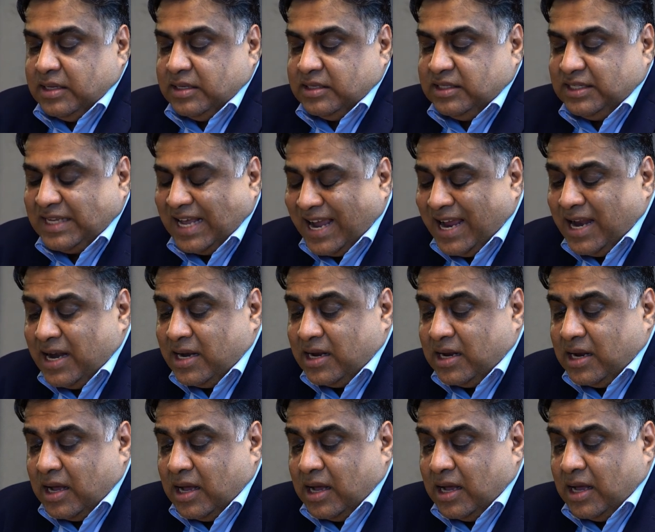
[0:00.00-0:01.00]

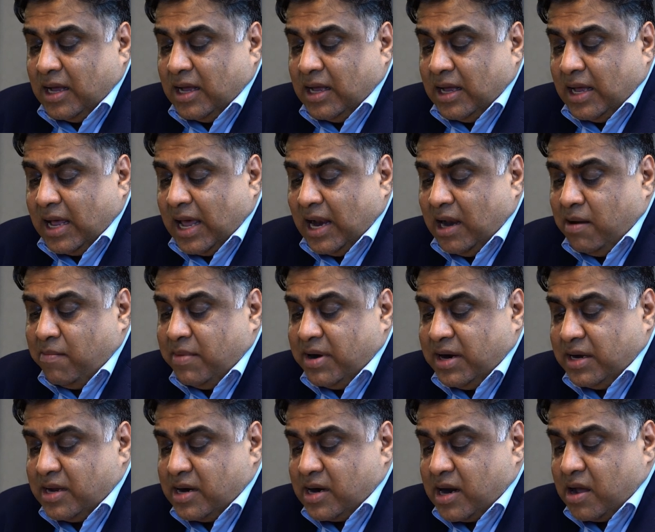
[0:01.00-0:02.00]
Second
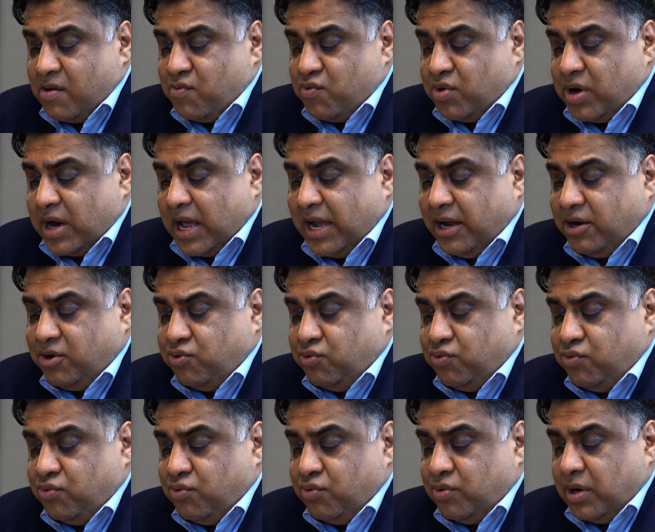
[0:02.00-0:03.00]
element that I would like
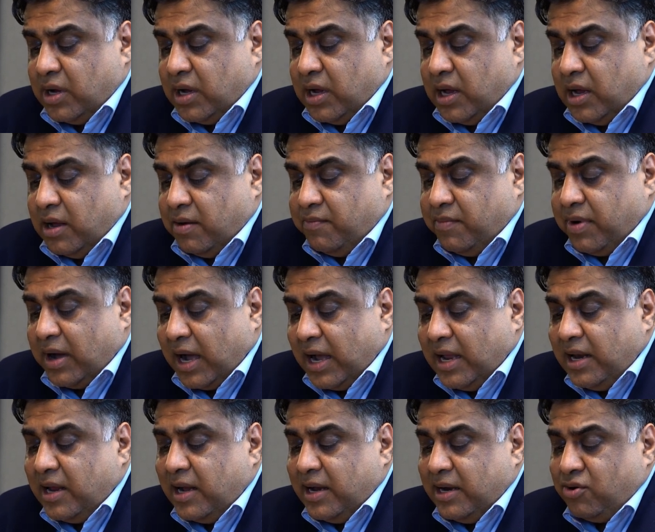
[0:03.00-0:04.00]
to
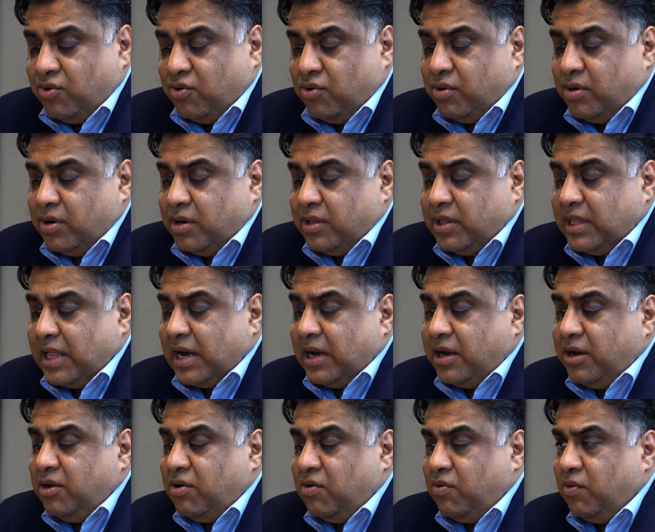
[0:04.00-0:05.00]
highlight on,
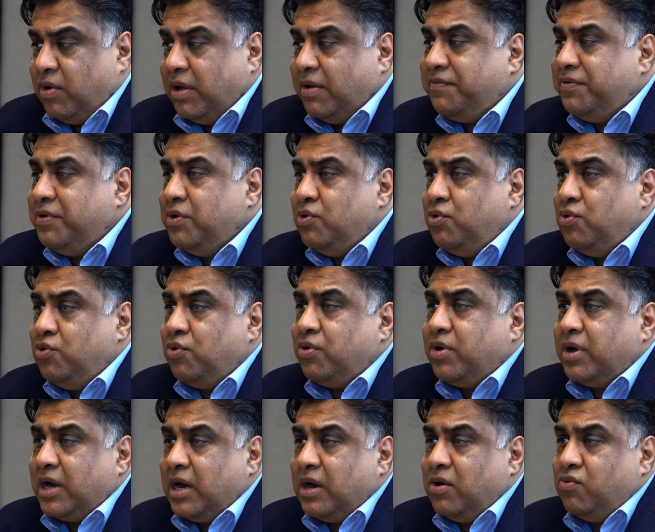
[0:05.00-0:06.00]
that if you
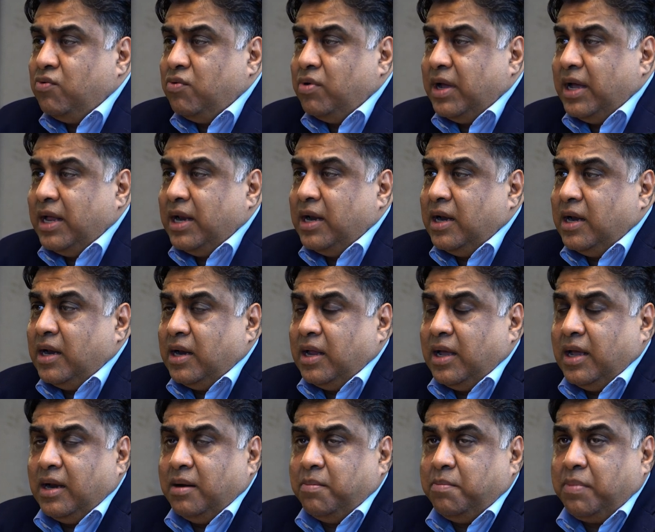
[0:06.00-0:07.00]
look around
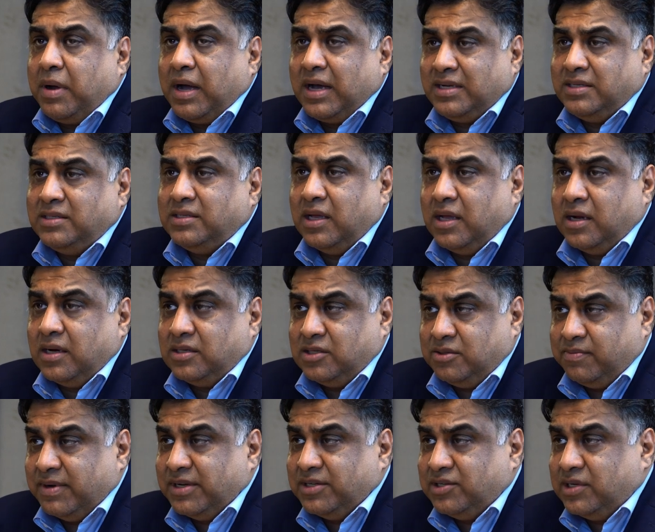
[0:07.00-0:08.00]
in Pakistan
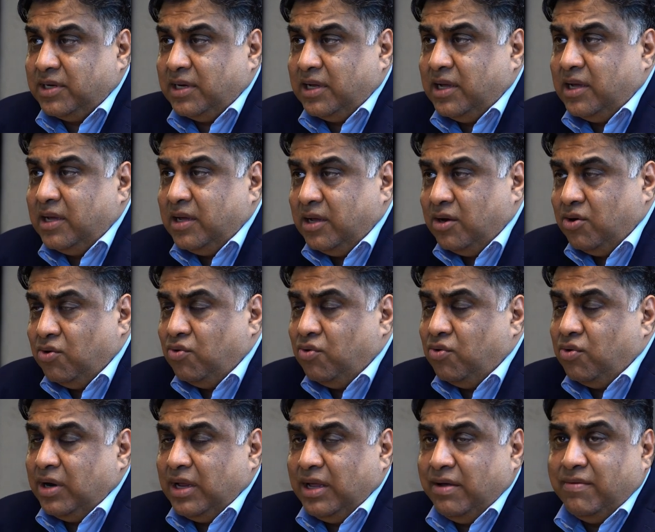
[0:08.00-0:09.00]
especially,
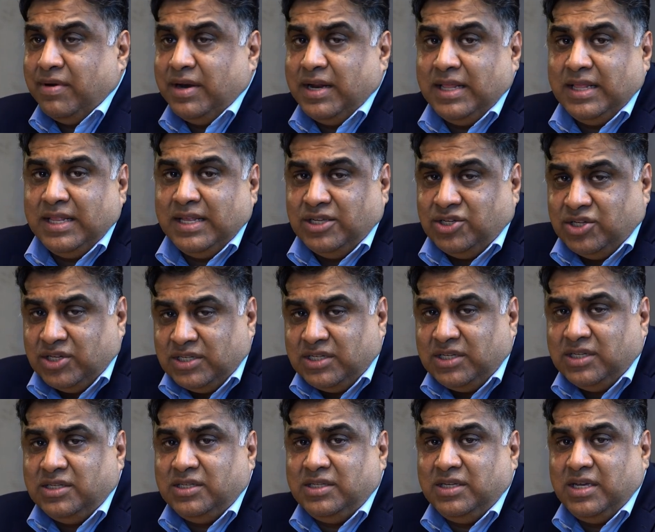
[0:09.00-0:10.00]
or even in the
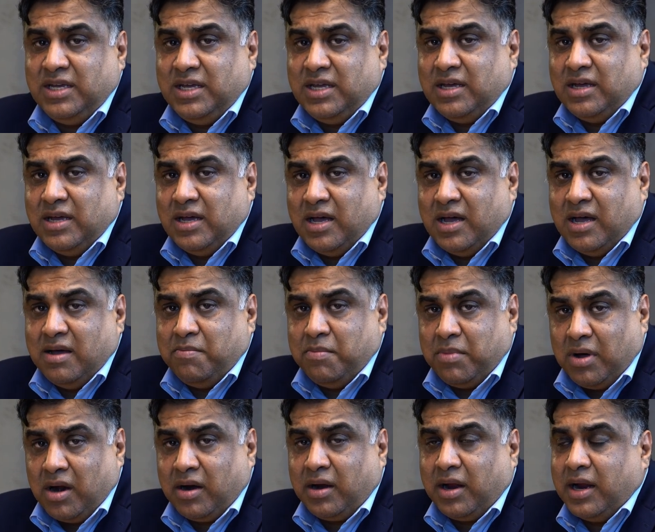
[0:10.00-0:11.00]
GCC
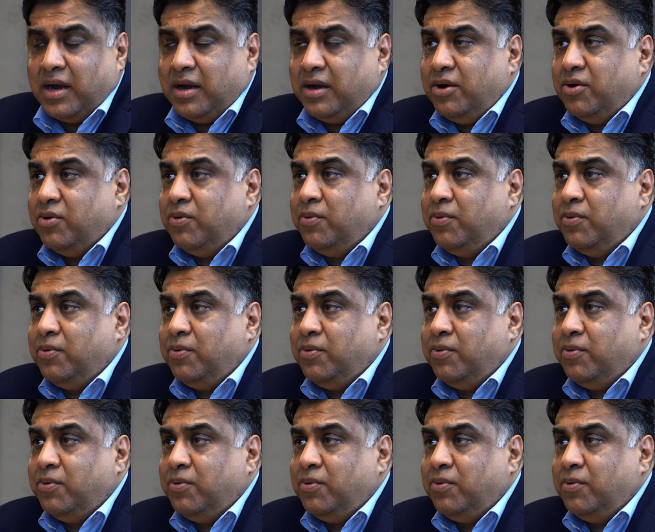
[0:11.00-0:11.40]
market,